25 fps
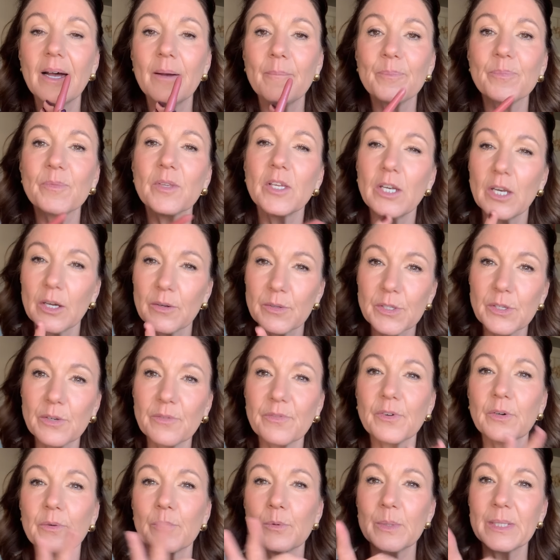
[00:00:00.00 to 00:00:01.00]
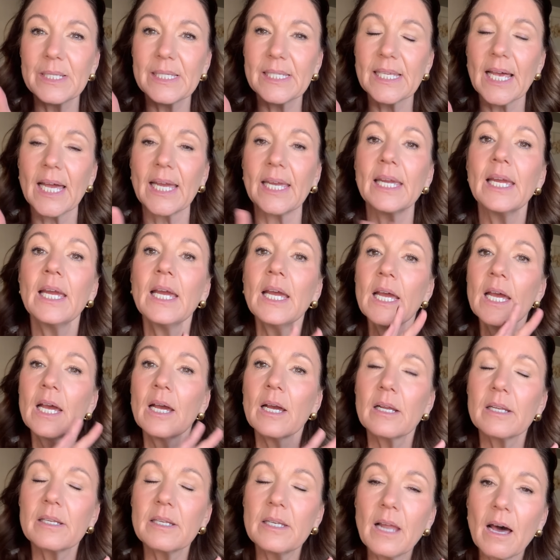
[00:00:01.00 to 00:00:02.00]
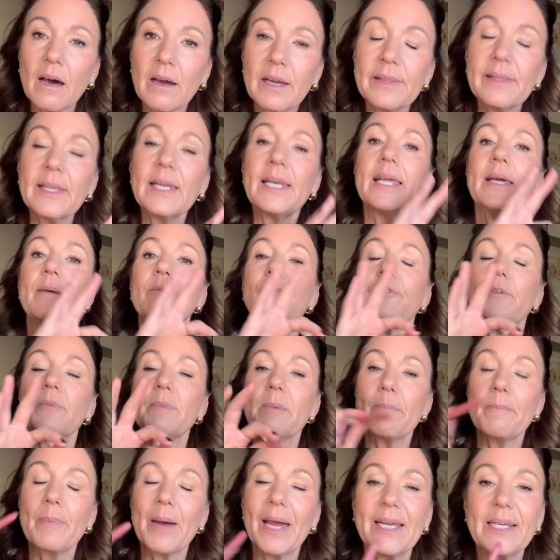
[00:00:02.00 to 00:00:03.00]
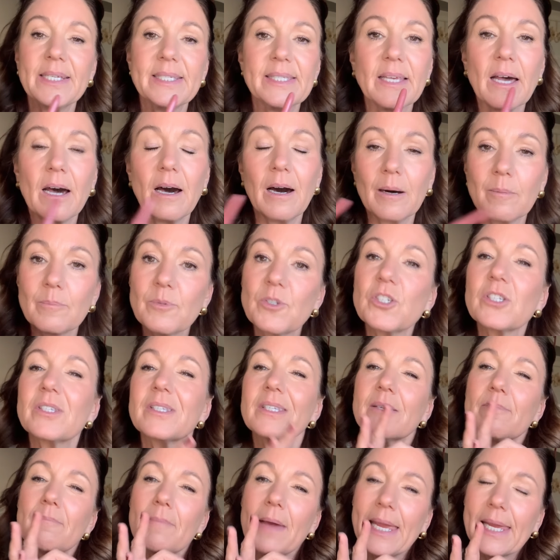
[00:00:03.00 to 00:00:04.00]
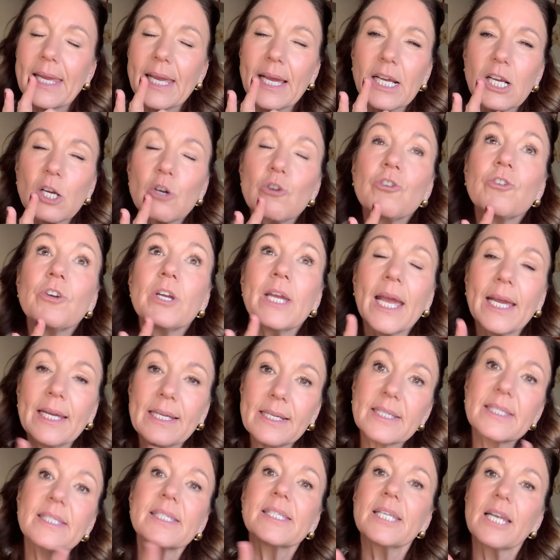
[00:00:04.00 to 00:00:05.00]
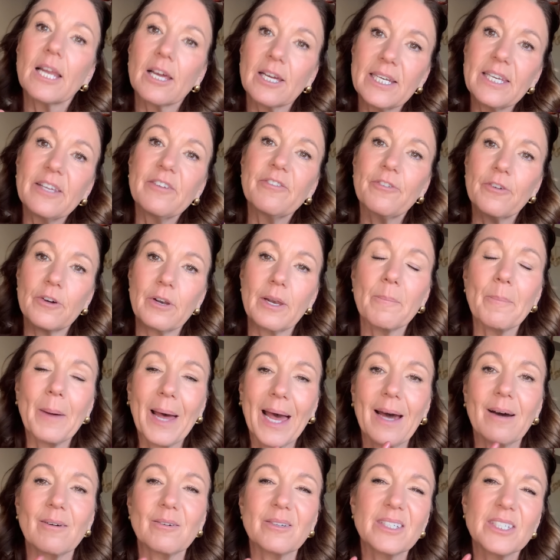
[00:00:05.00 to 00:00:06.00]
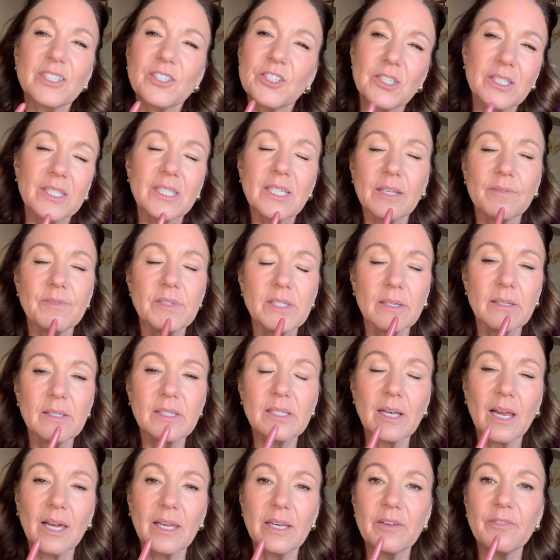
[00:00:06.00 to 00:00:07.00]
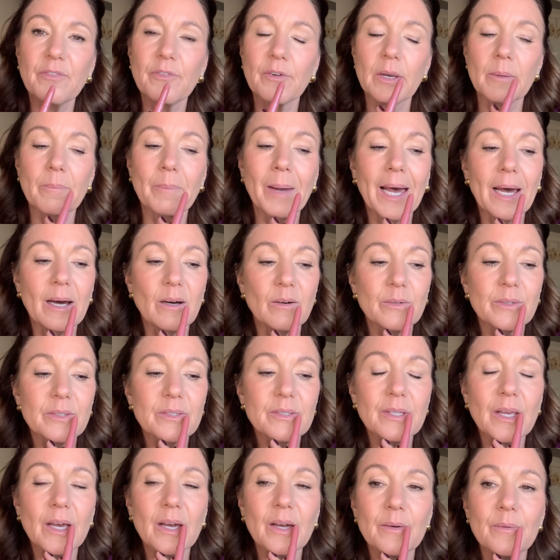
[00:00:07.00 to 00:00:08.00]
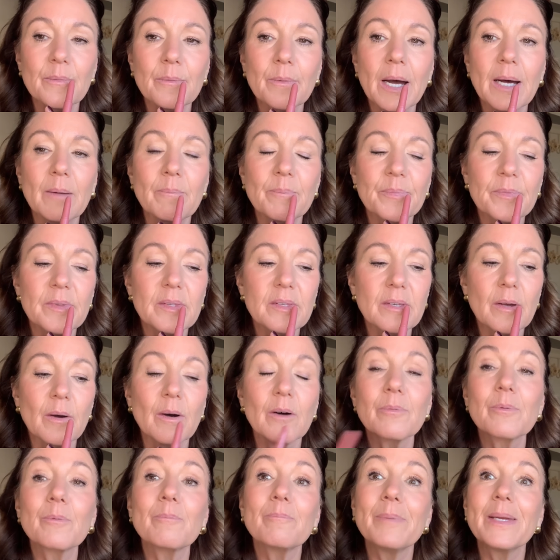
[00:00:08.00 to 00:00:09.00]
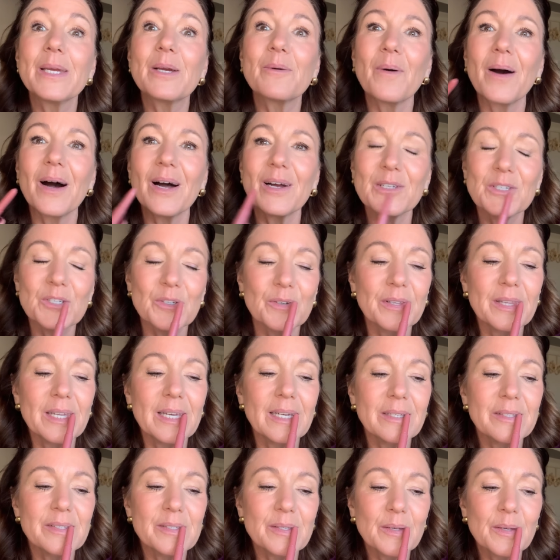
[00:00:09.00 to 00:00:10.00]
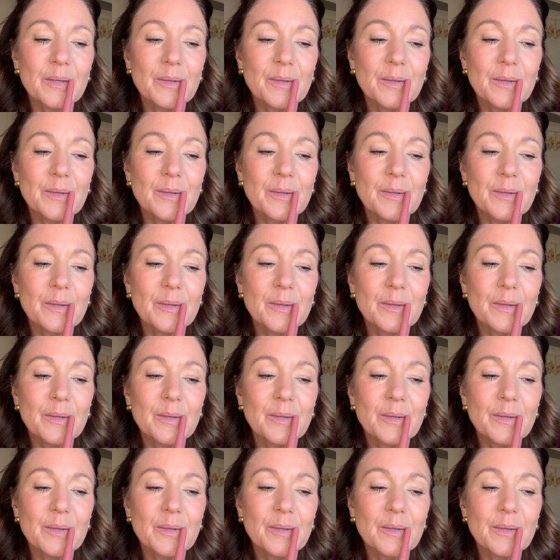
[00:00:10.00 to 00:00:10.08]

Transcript: you know, sort of I always say, line the lip from the base up just to create a slightly fuller pout. It just gives a slightly fuller pout. So, so I'll be quiet during this.